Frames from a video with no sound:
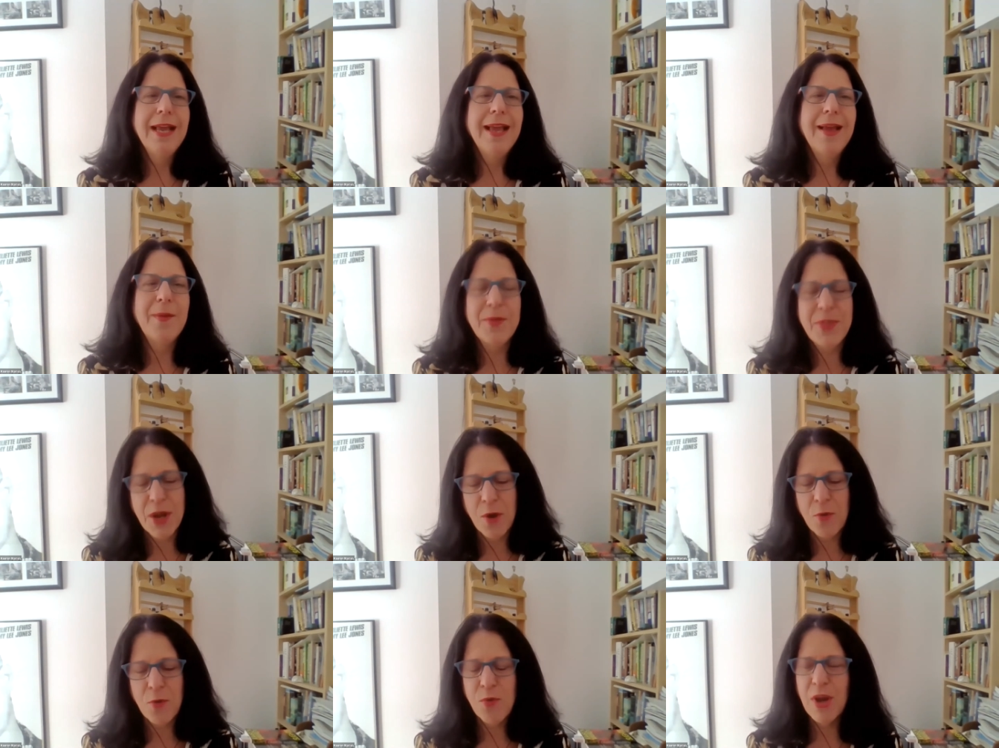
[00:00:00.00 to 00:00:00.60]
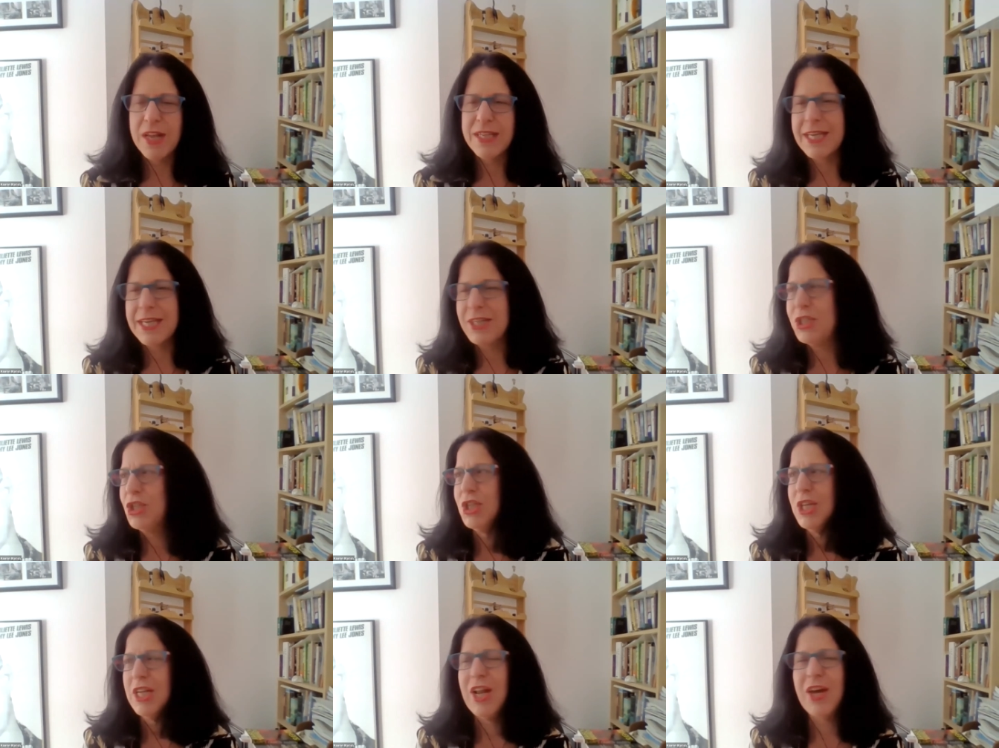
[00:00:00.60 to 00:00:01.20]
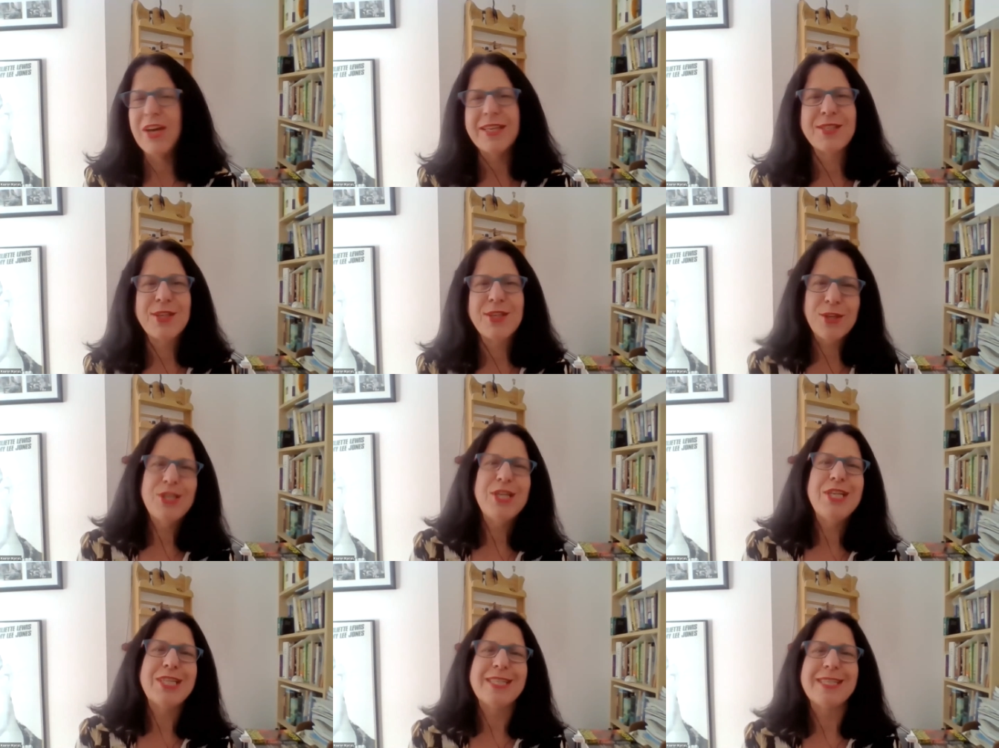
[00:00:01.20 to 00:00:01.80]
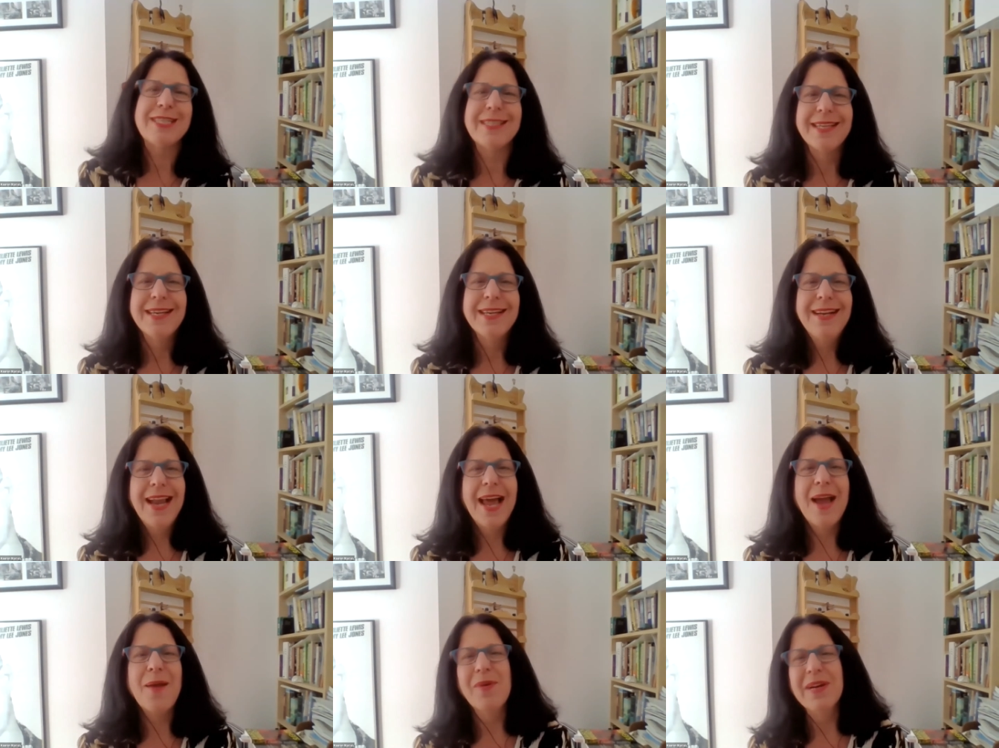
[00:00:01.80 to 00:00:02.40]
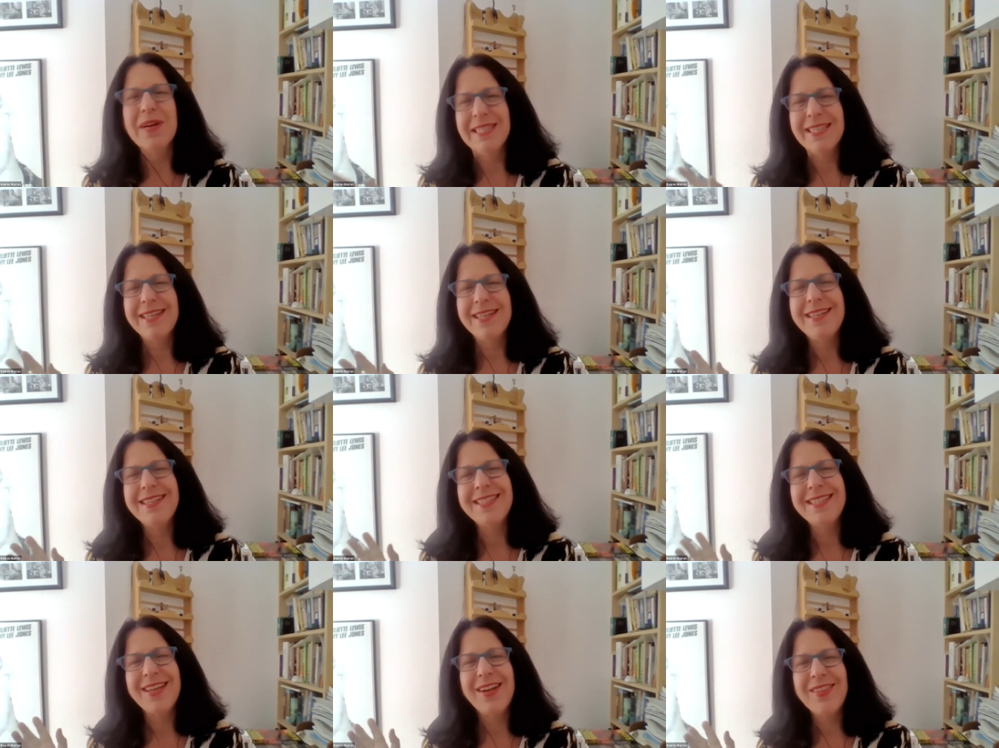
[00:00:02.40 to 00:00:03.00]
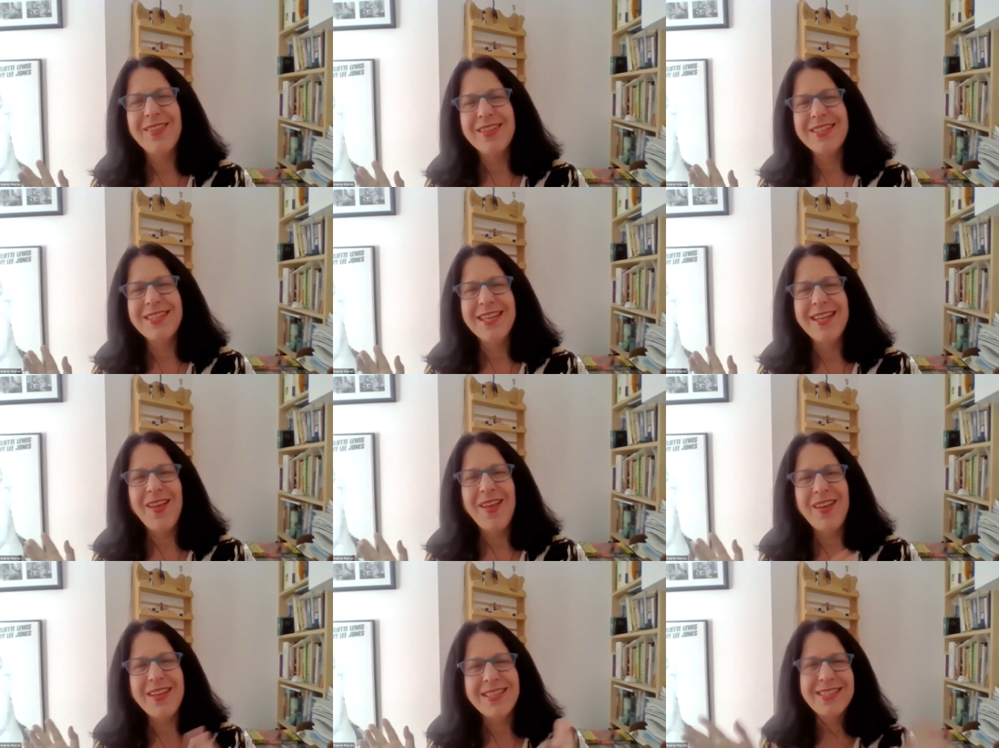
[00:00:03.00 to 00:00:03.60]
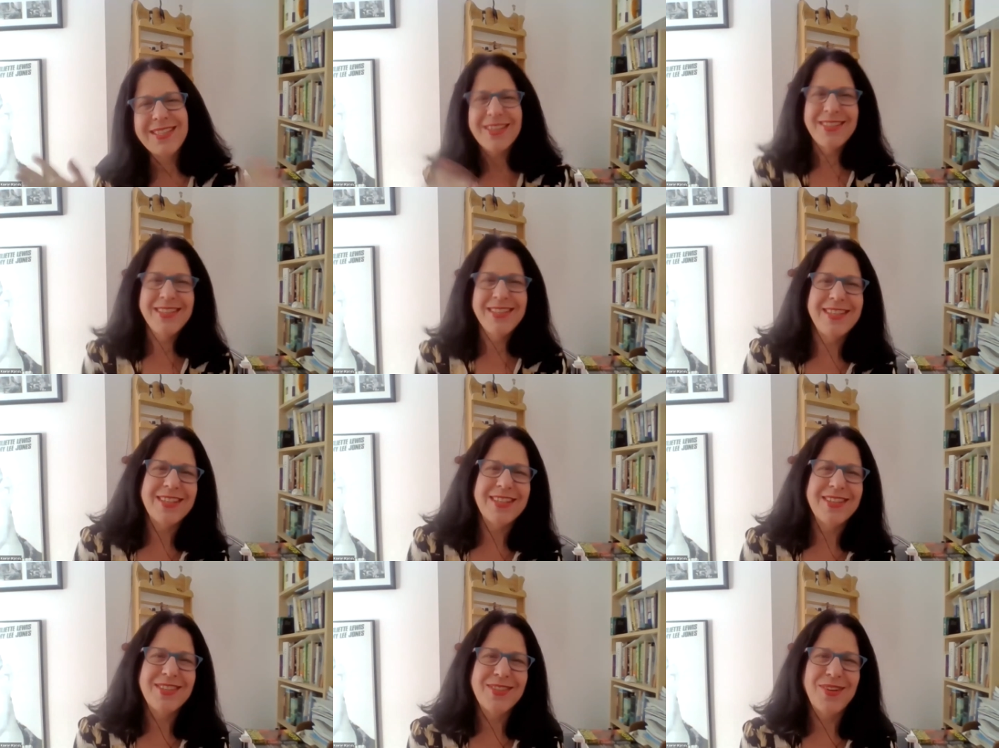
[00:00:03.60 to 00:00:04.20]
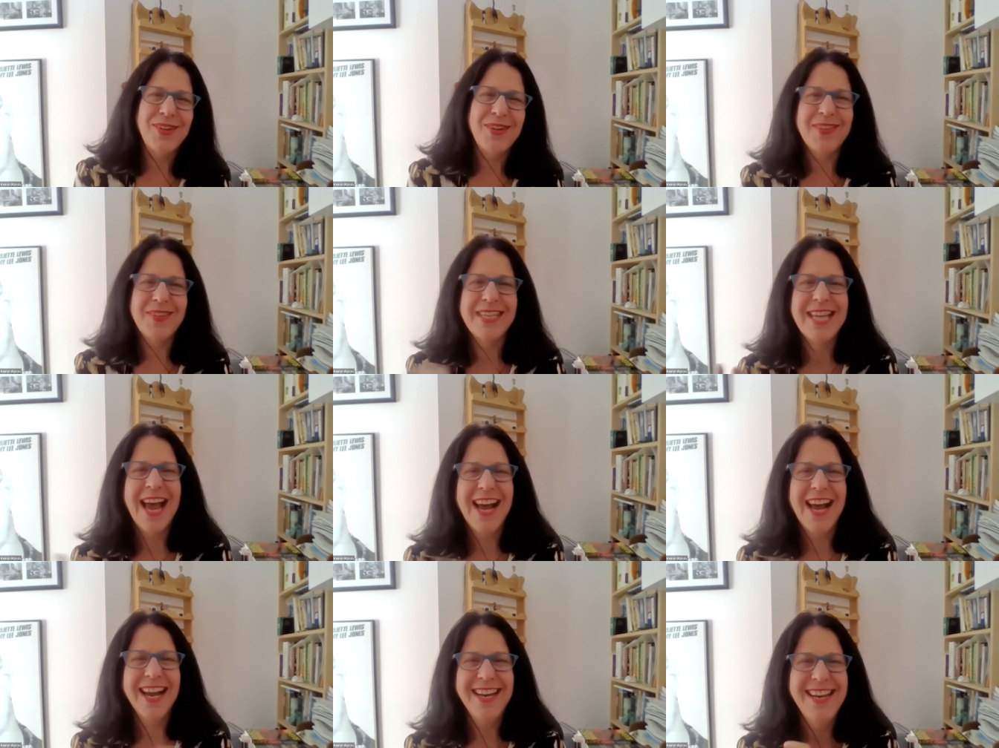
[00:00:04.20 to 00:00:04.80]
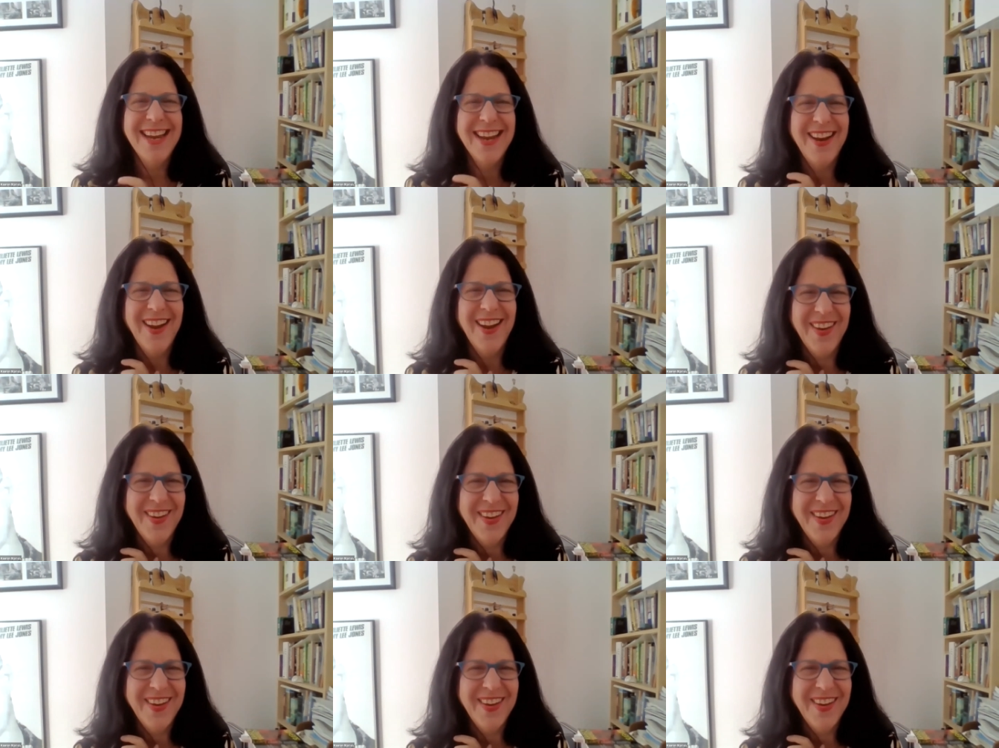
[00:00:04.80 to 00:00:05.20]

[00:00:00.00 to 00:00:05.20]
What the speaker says: And then I realised actually she liked sausages. And once I decided that she liked sausages, all of a sudden,